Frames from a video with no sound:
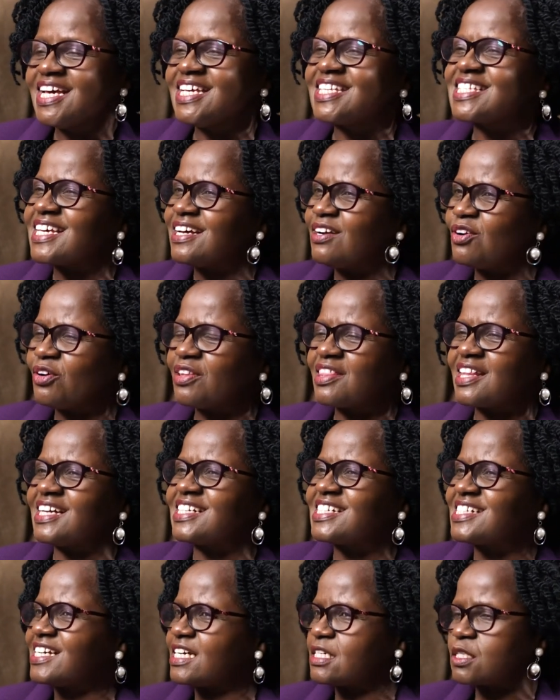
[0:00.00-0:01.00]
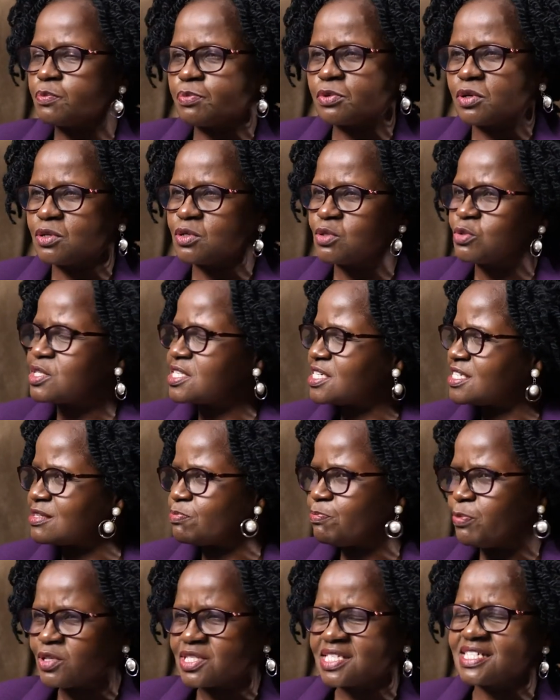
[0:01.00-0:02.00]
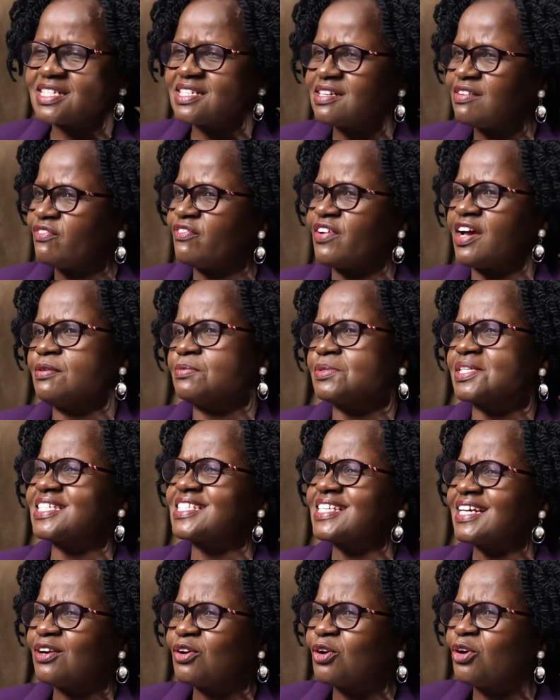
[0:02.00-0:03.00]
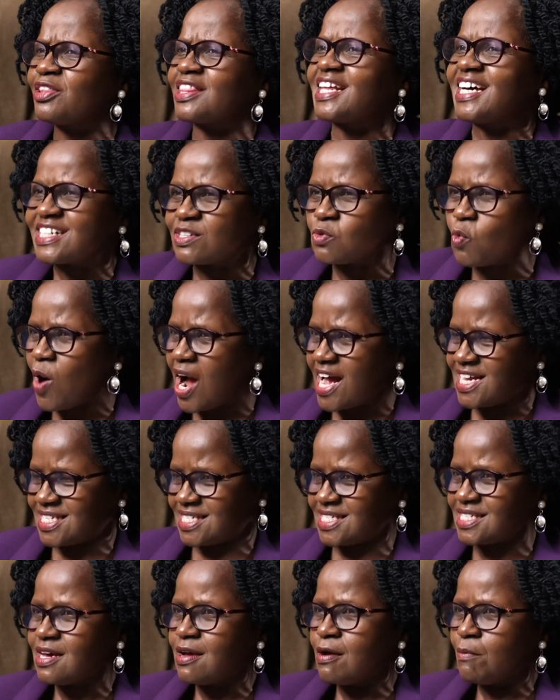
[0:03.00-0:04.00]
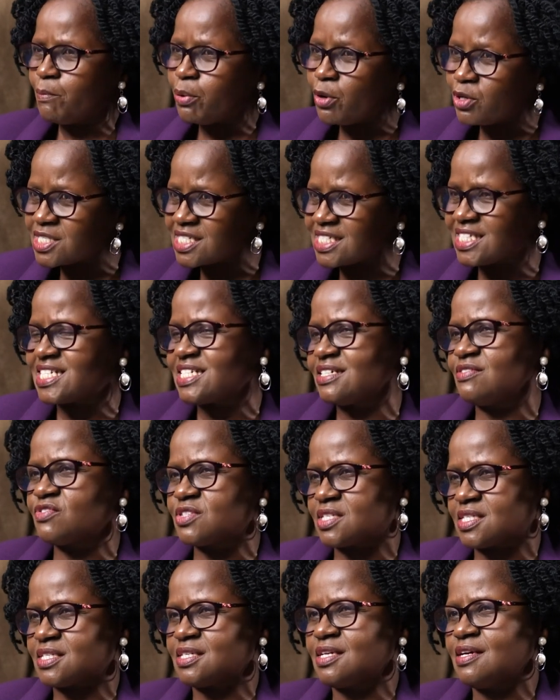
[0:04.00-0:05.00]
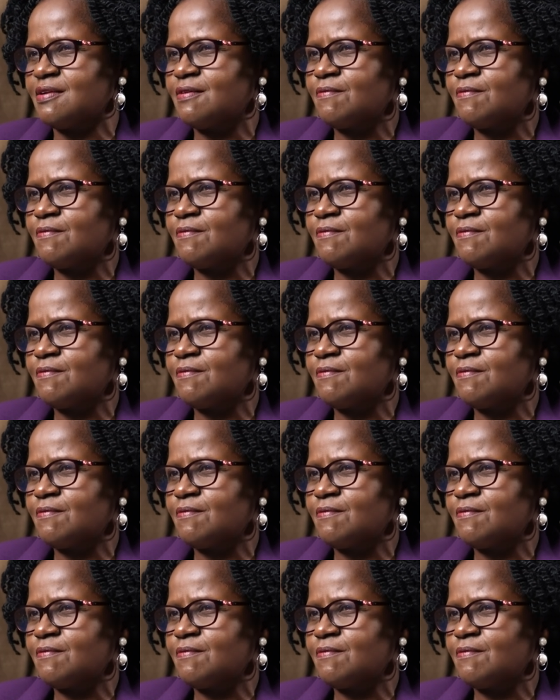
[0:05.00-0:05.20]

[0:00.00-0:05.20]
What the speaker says: It's a law that just produces positive vibes. It's a law that works positives.